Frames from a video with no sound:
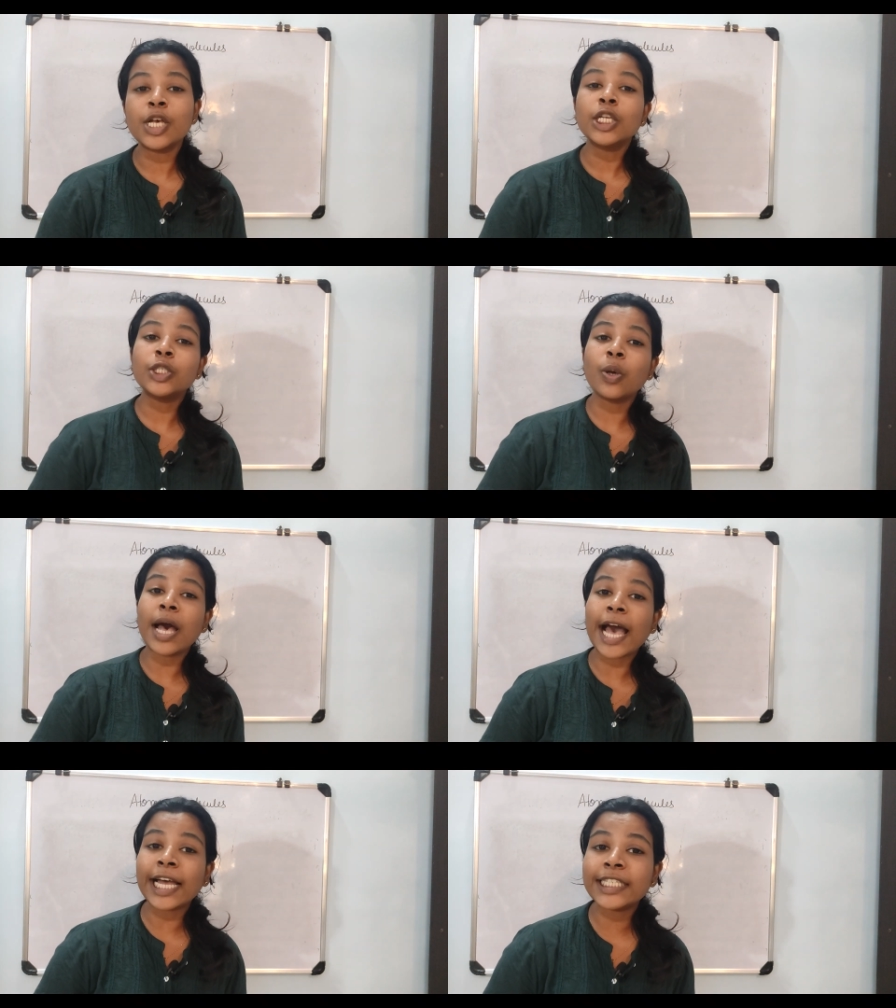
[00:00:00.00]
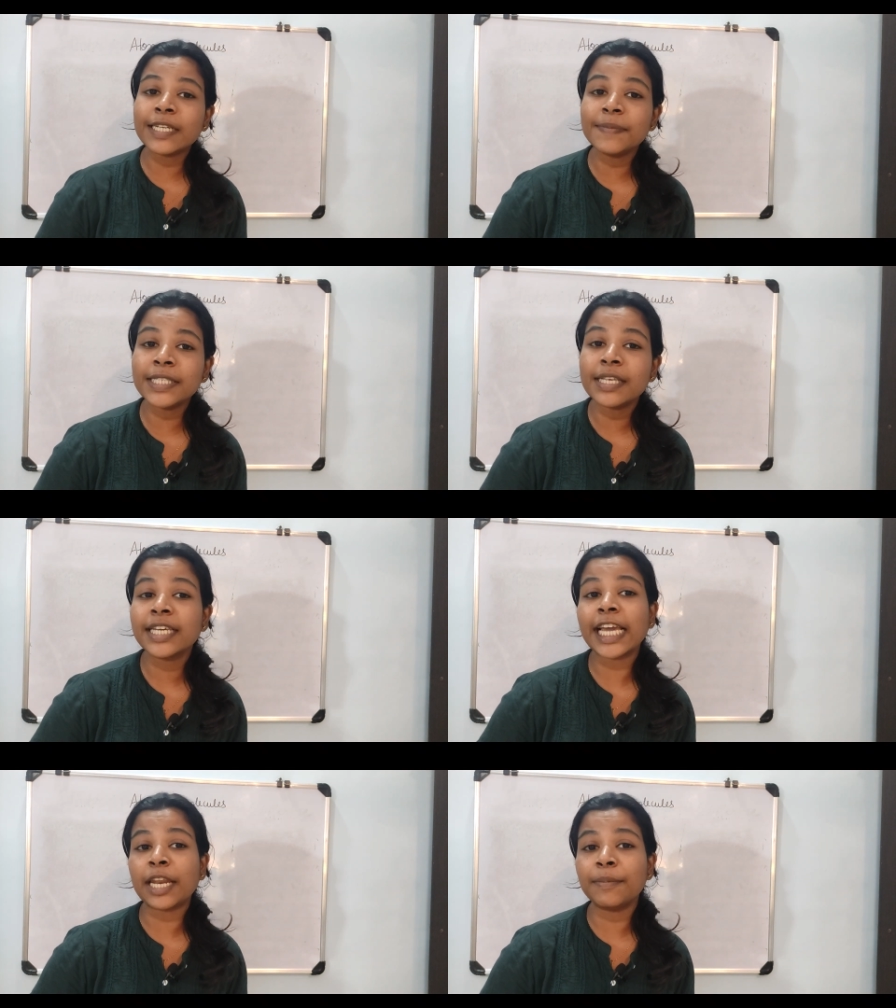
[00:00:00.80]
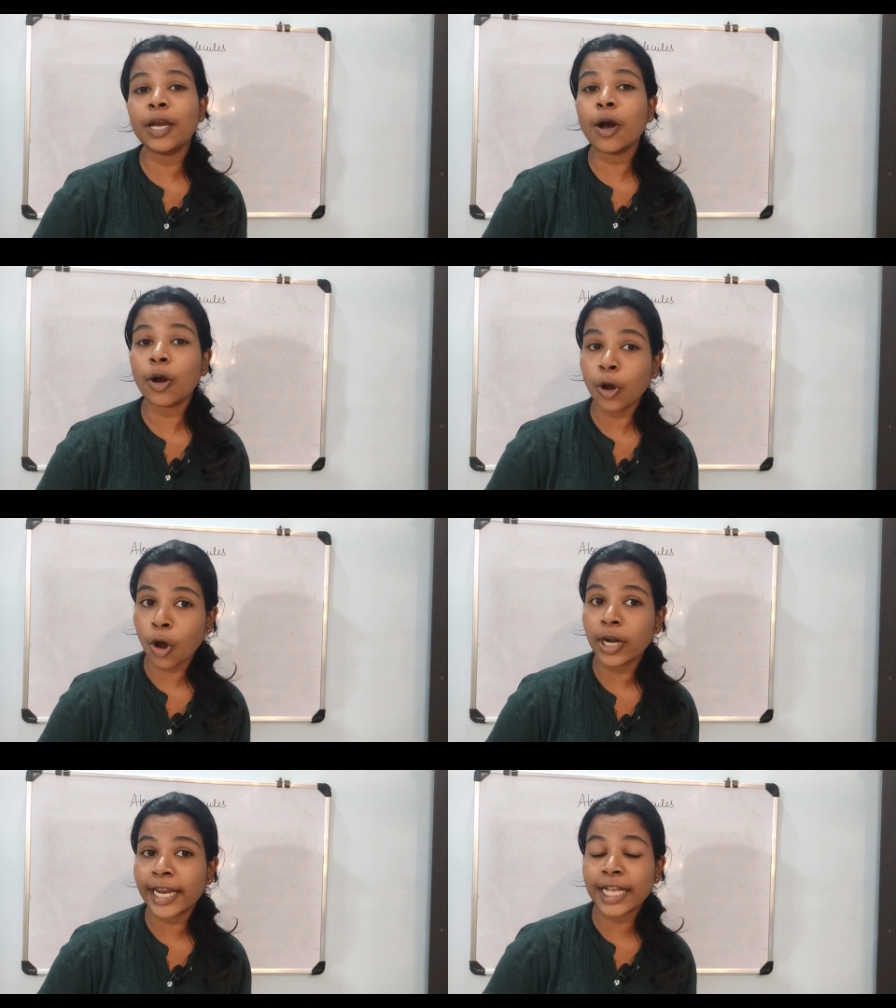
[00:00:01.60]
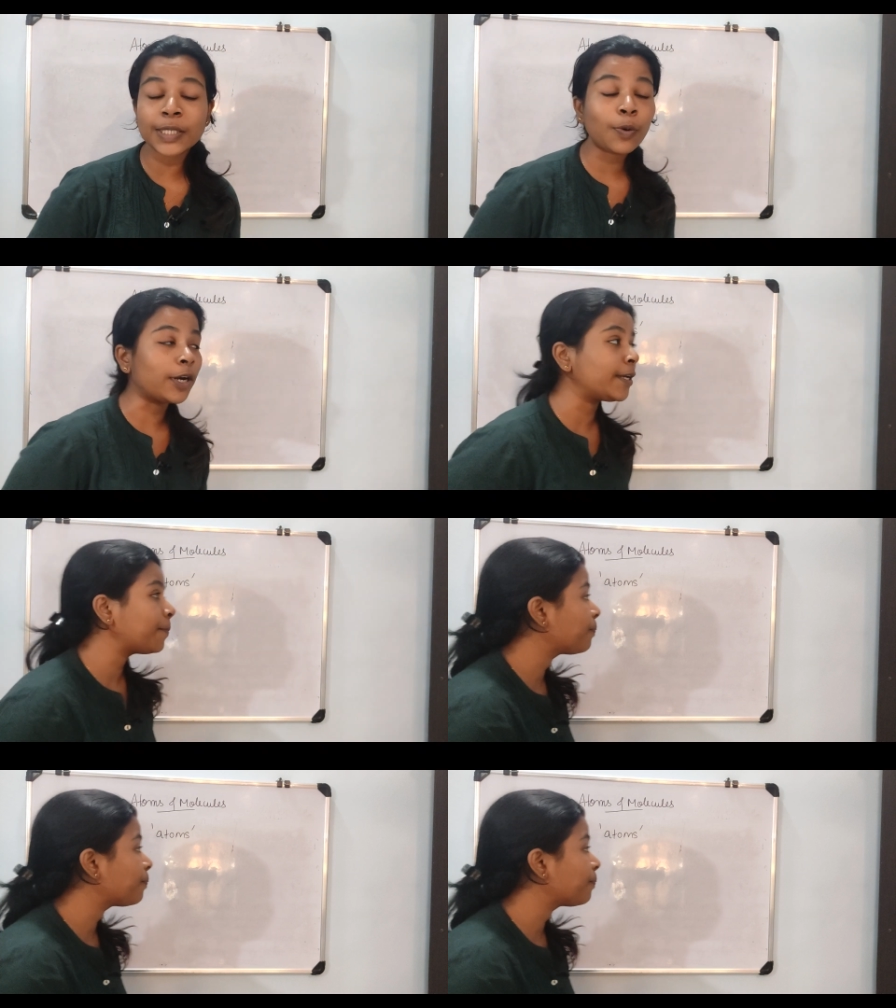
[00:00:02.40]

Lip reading: So atoms can be called as what?